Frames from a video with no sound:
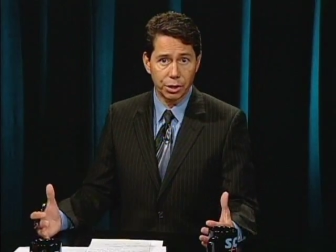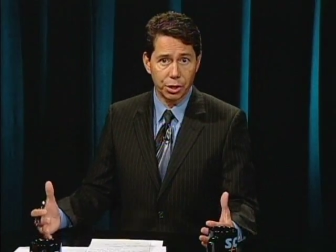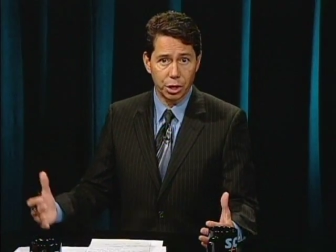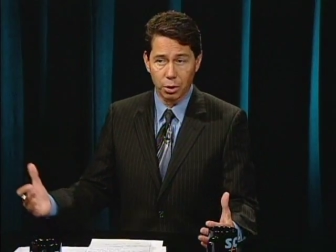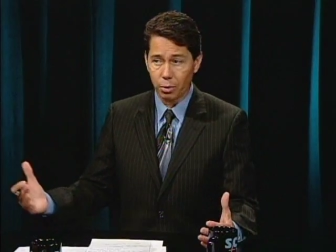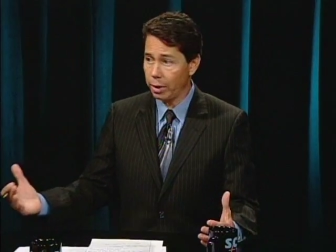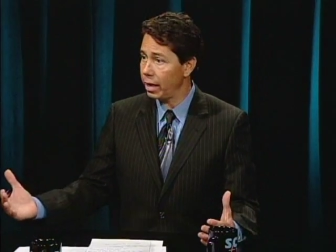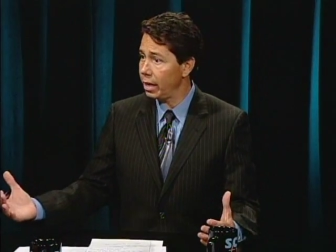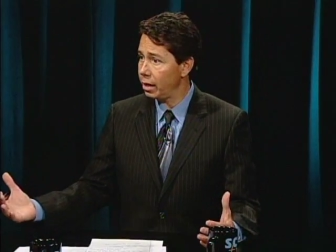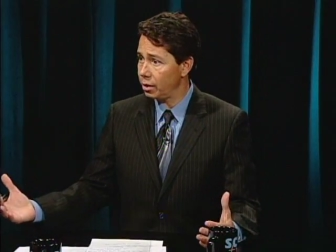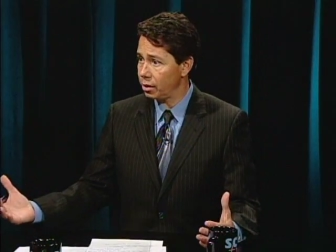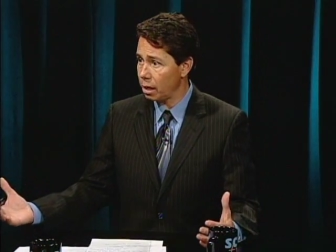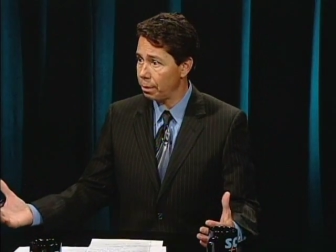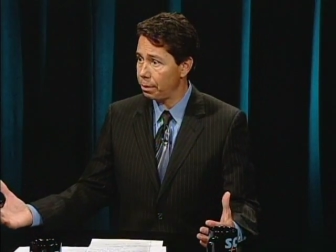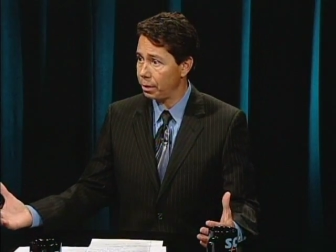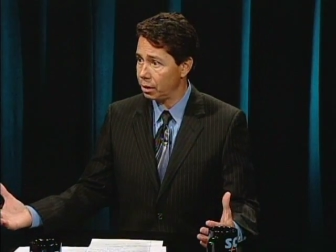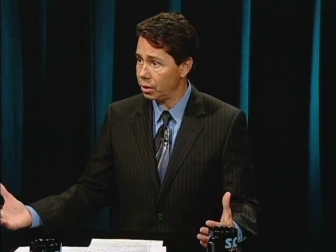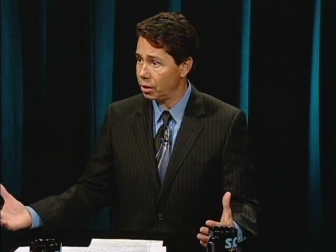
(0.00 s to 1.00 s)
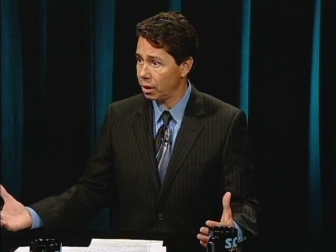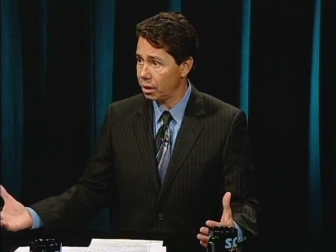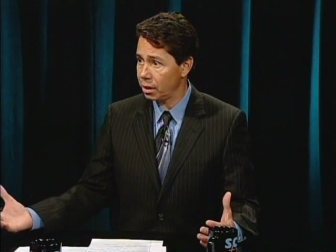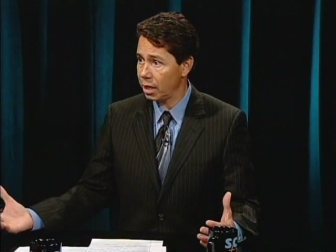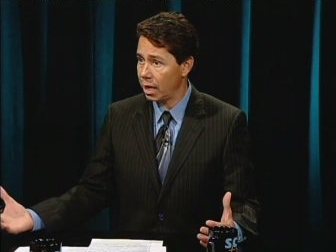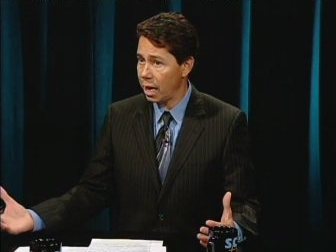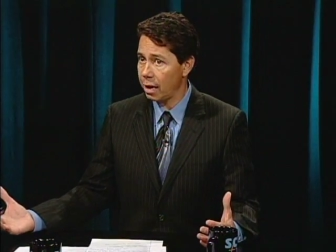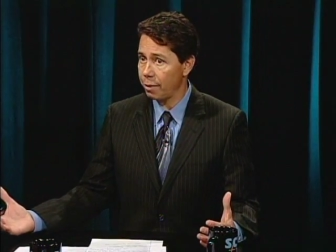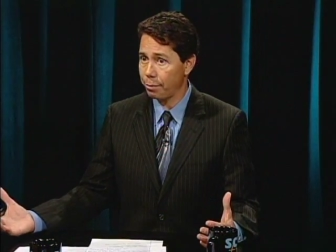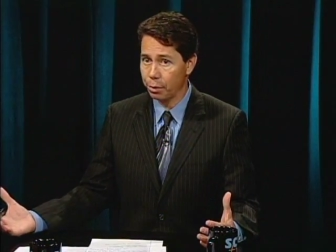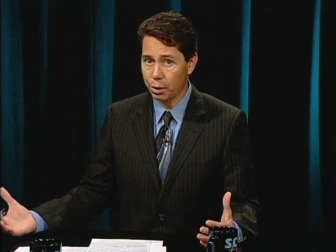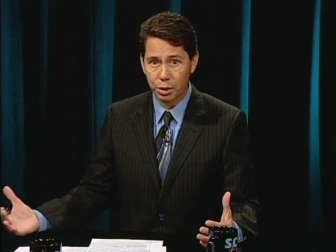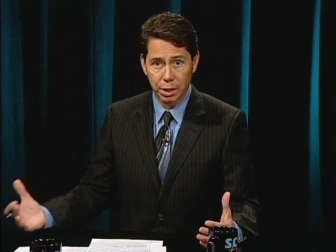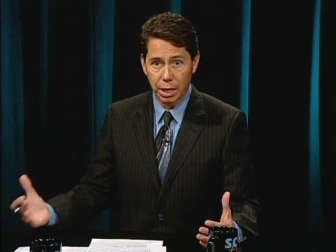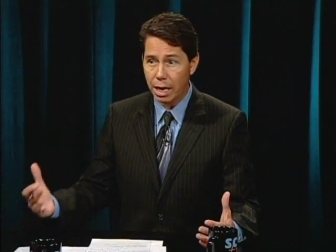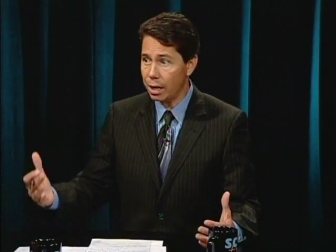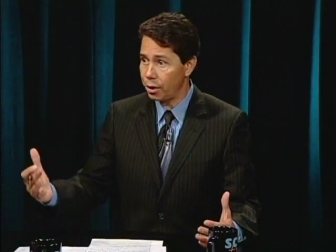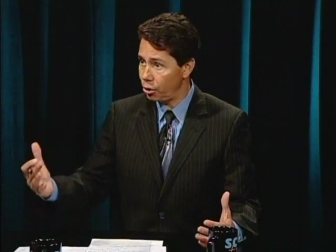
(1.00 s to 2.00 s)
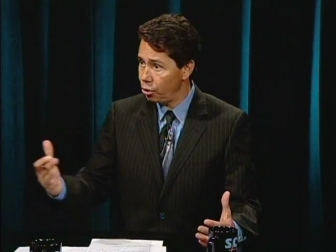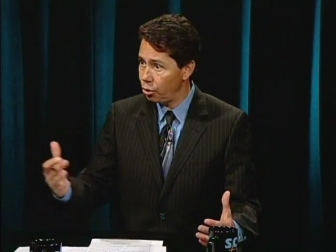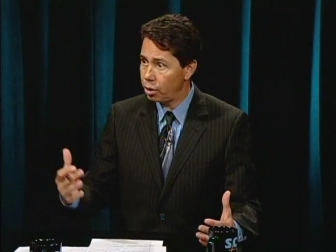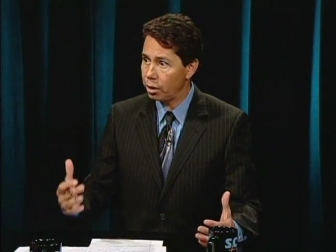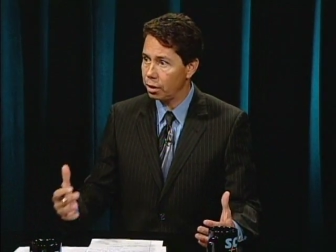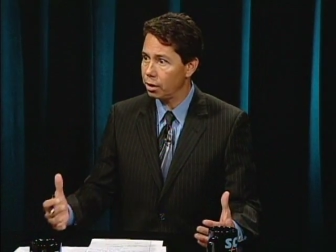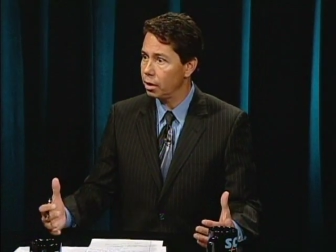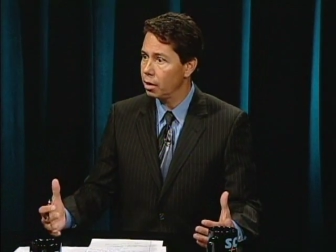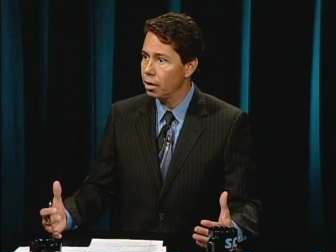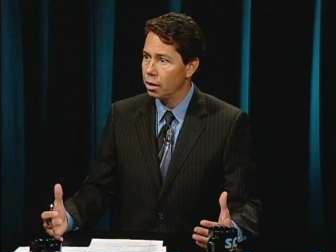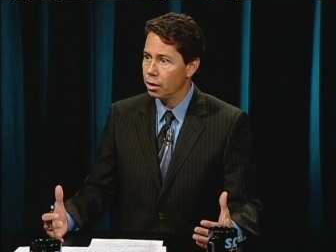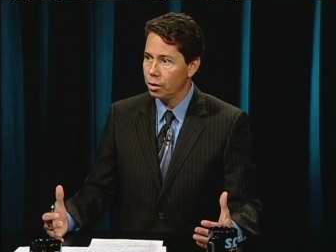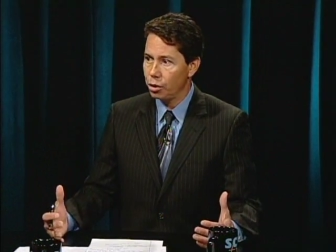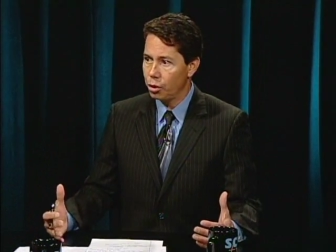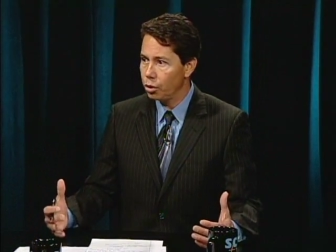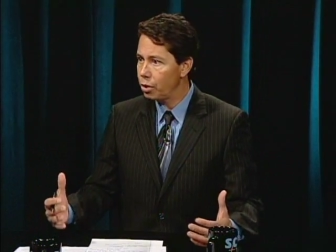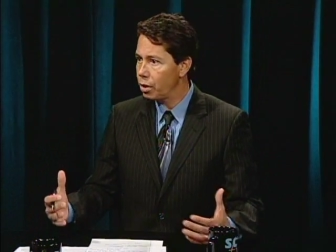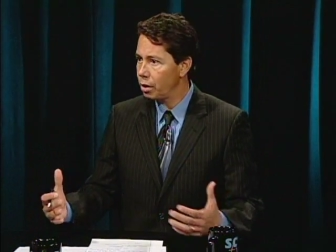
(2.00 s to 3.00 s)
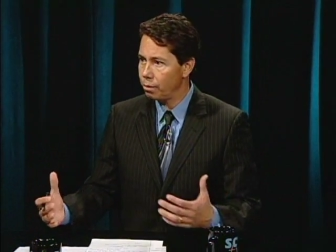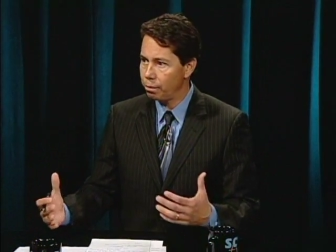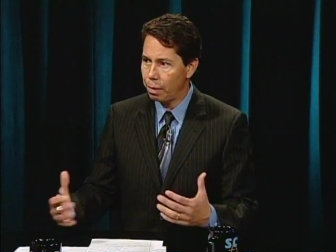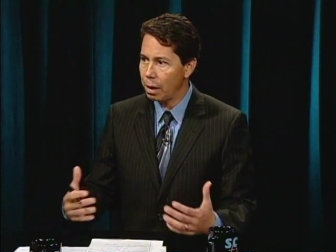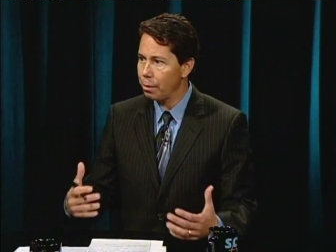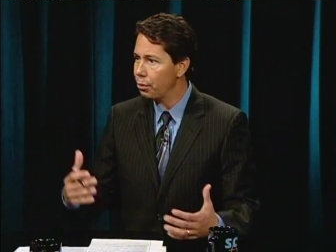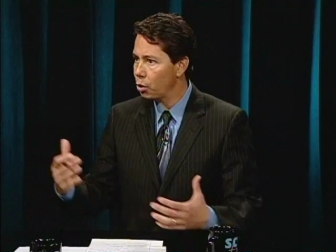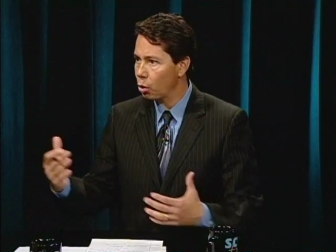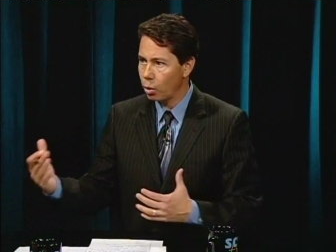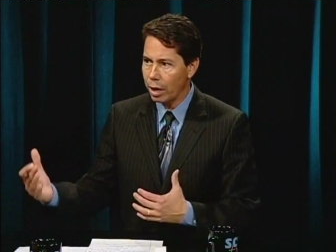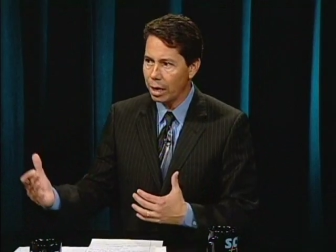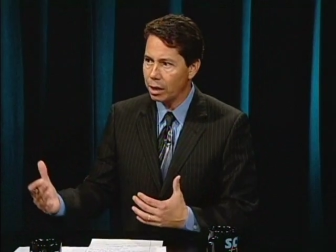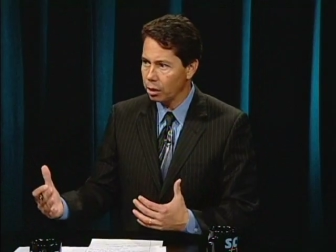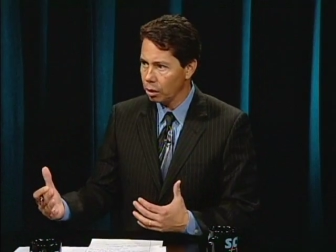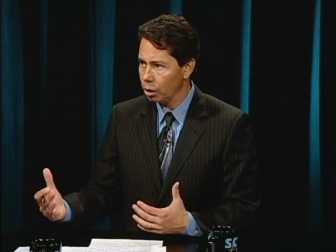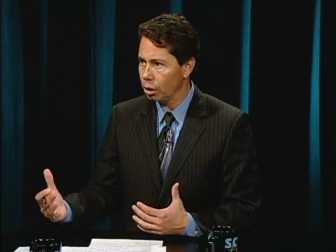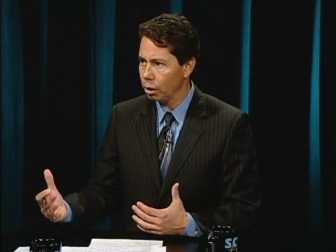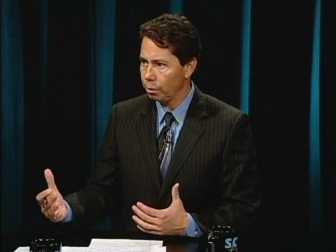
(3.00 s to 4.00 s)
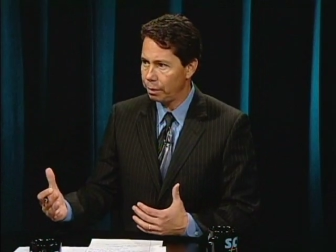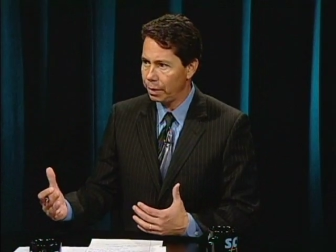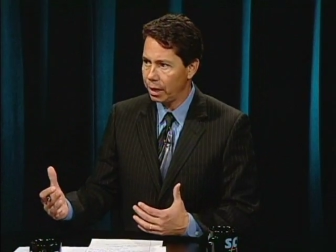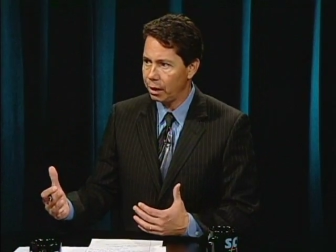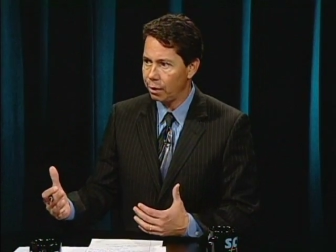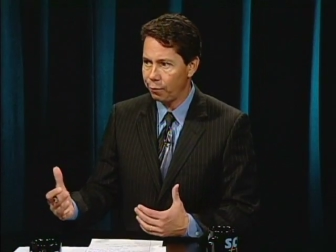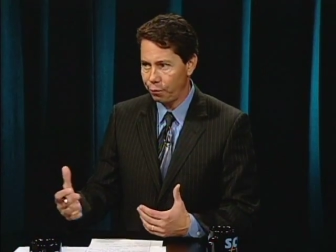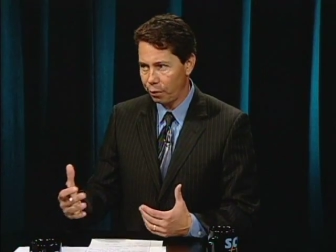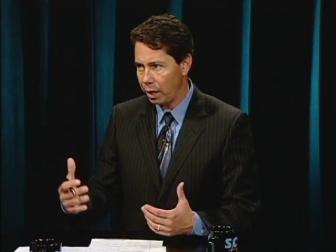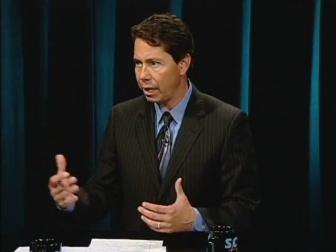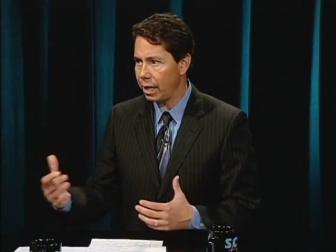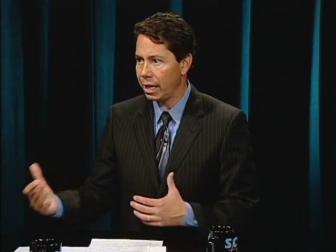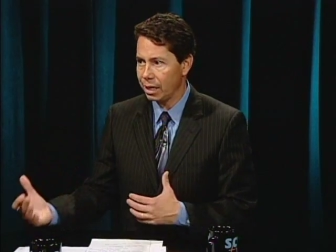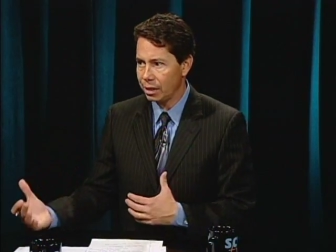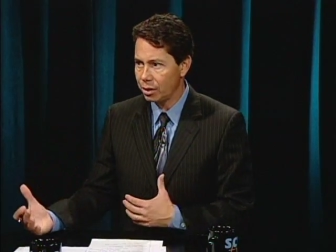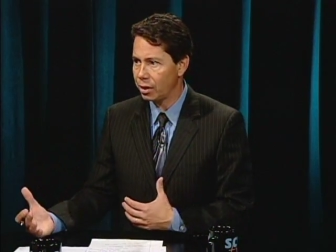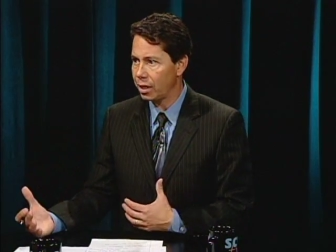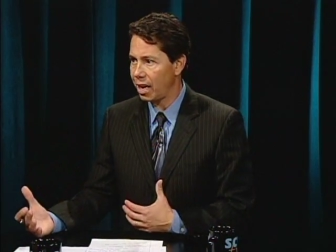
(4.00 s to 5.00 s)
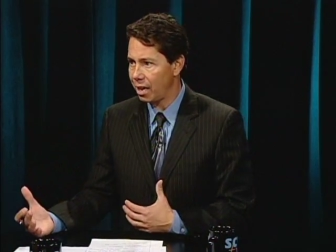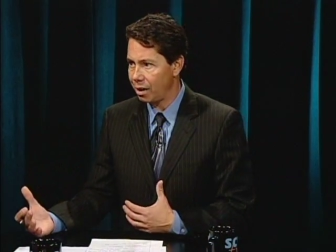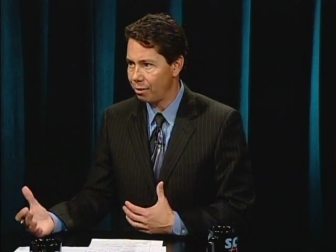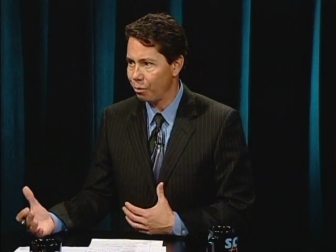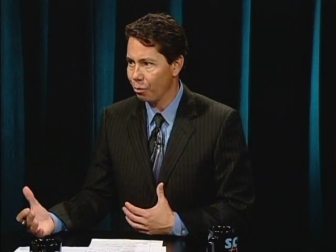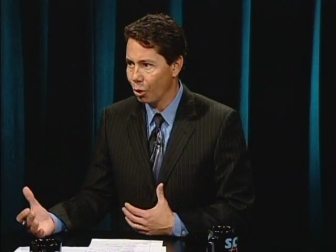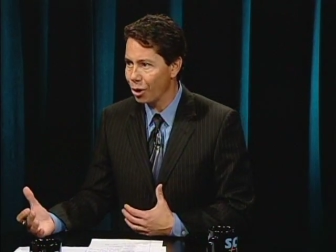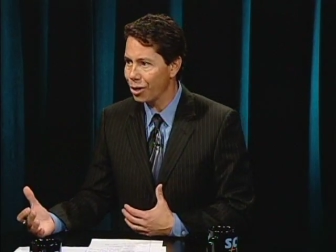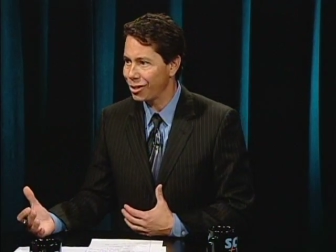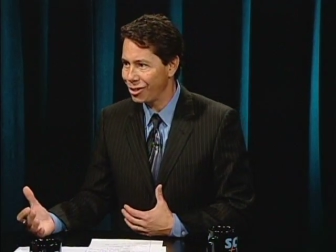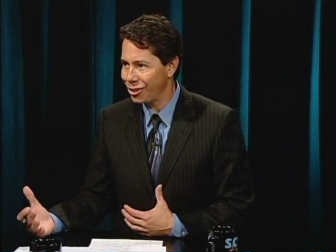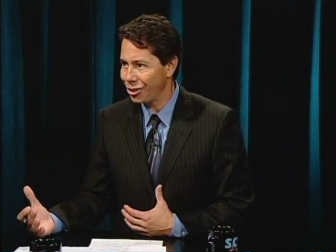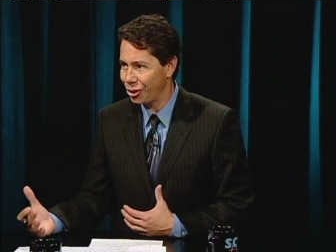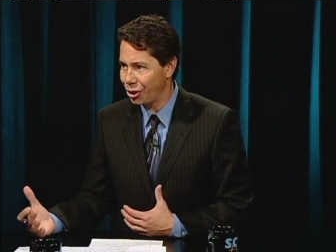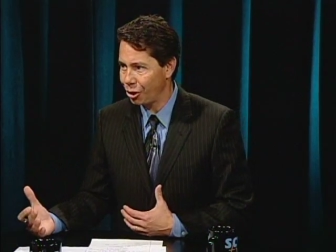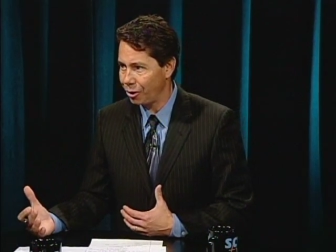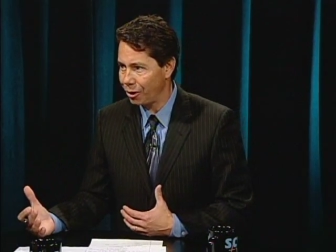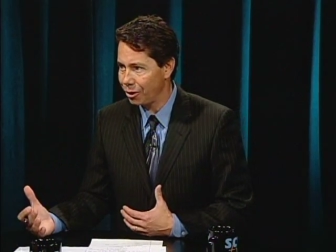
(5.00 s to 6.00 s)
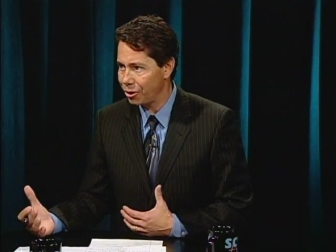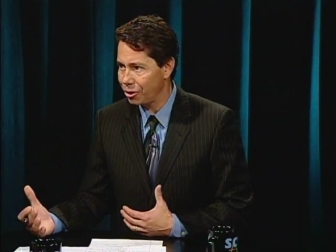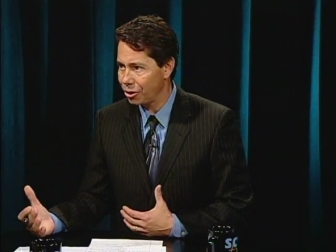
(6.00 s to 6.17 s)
and your rate is up at 6.5%, you can bump the rate a little bit, finance that mortgage insurance,